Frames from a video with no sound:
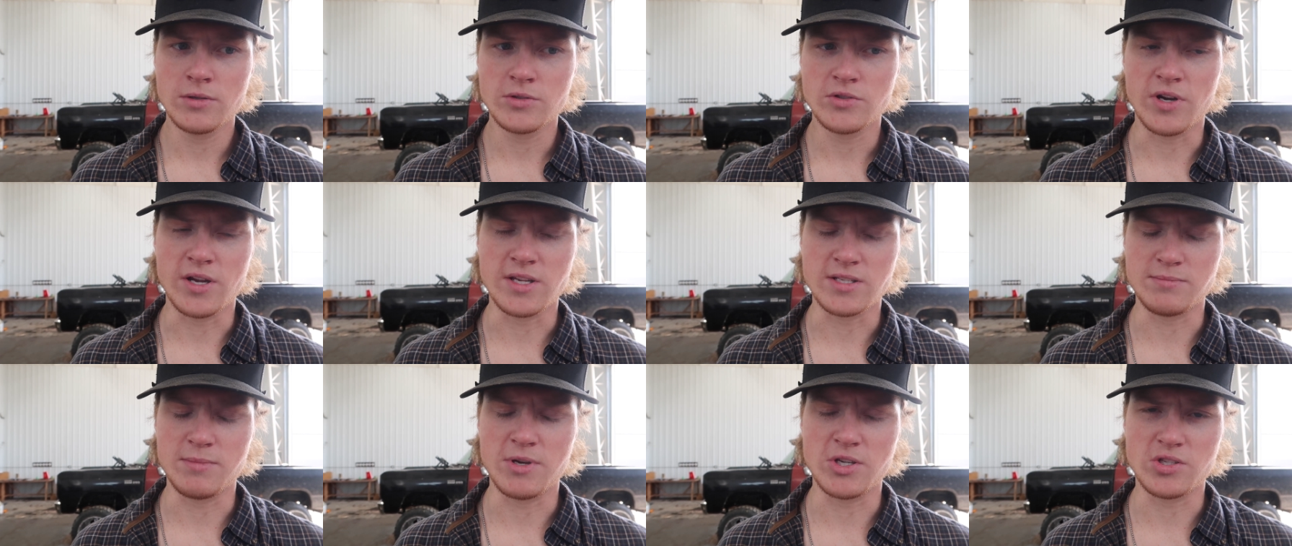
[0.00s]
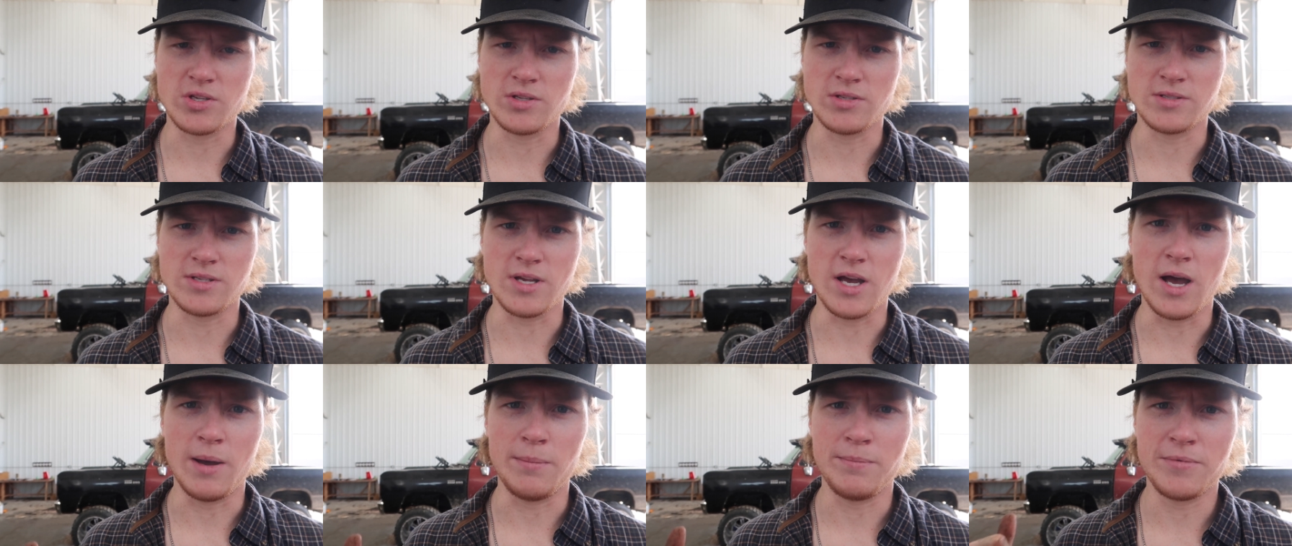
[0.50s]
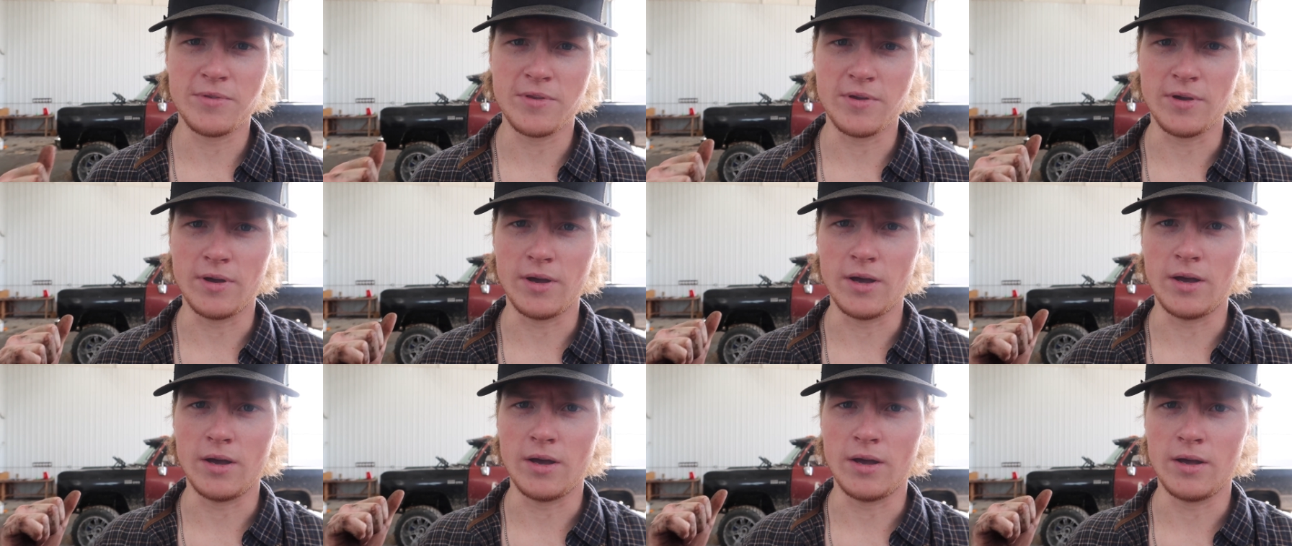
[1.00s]
transmissions up
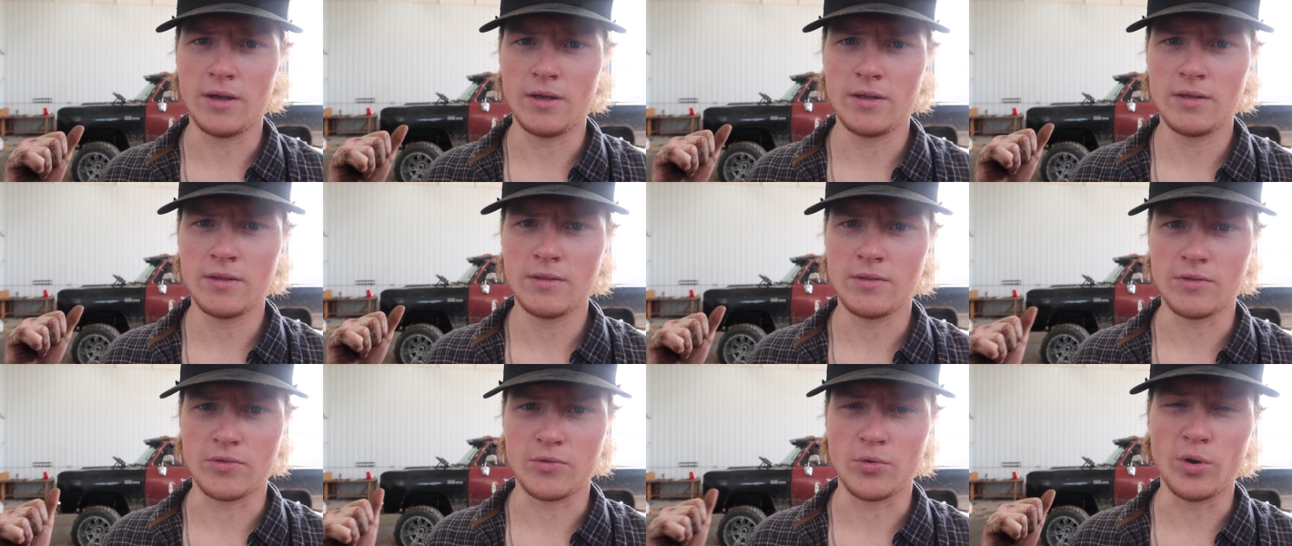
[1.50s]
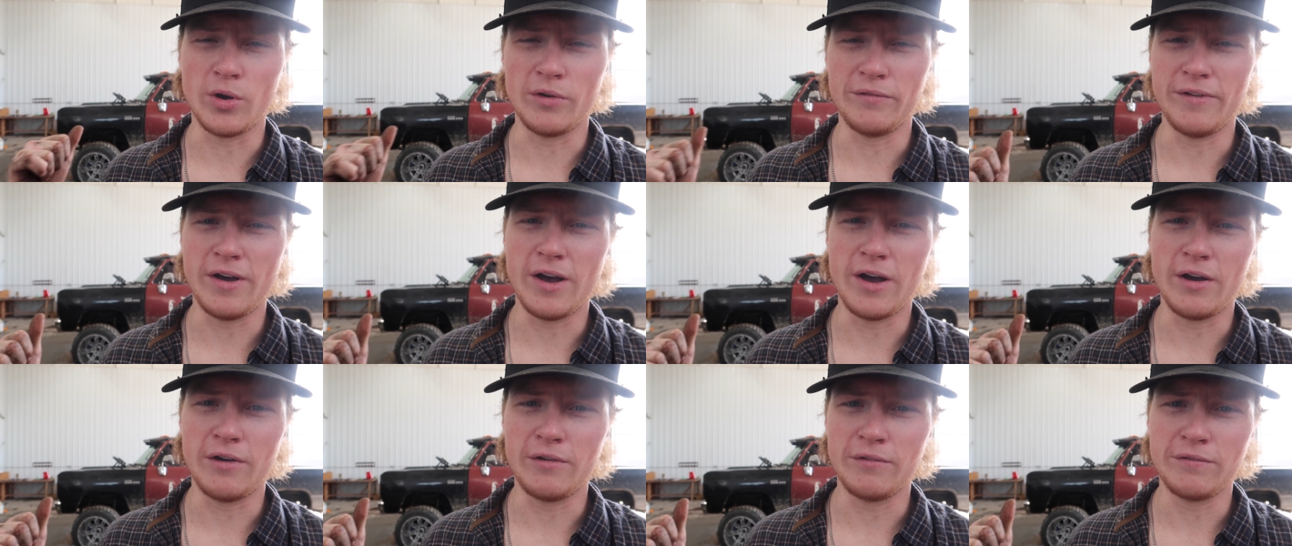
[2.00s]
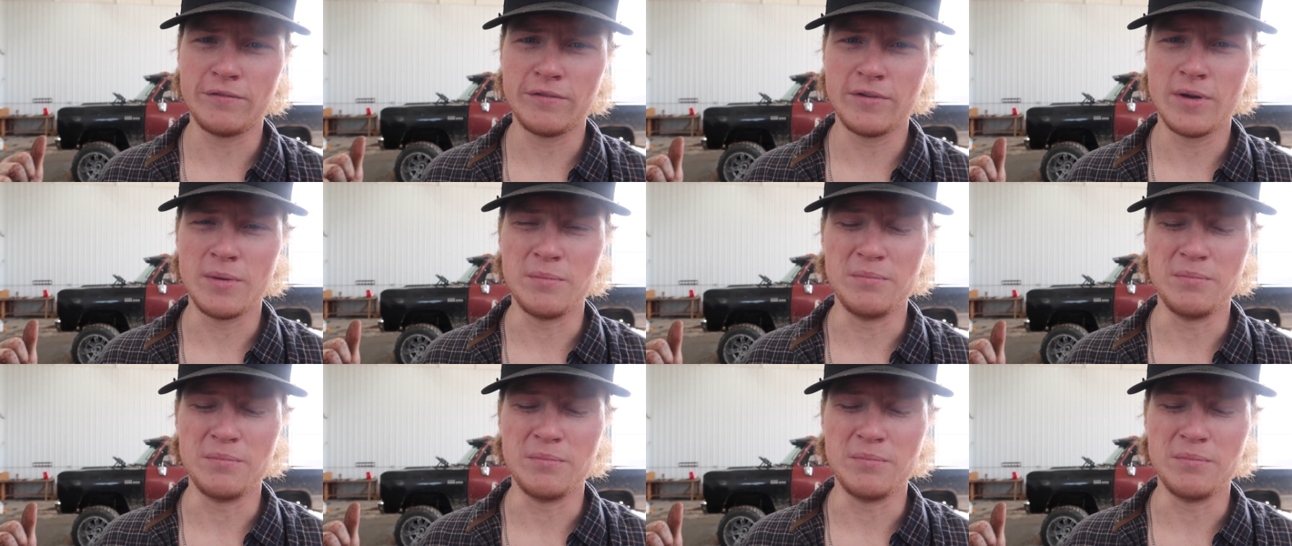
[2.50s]
to the 12 valve,